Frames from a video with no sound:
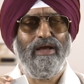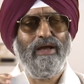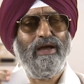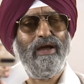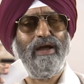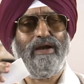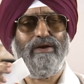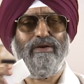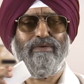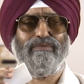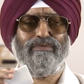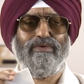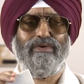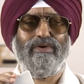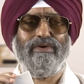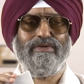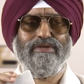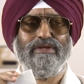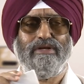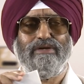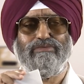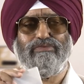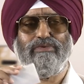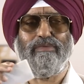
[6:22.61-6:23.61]
and of
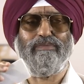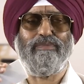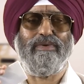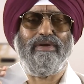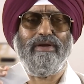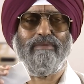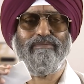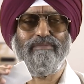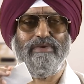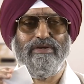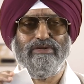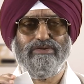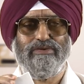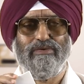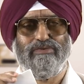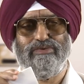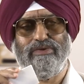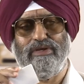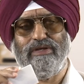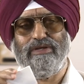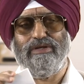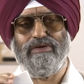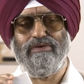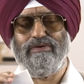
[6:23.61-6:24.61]
course, it would be a mix of
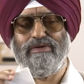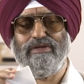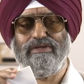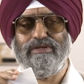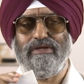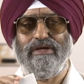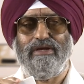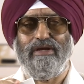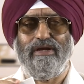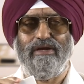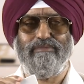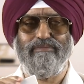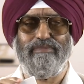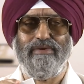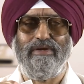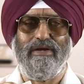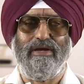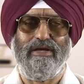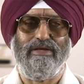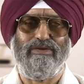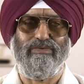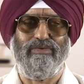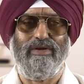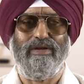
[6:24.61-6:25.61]
securities A and B
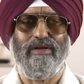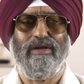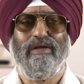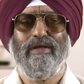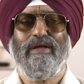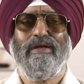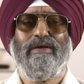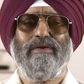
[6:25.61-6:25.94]
as well.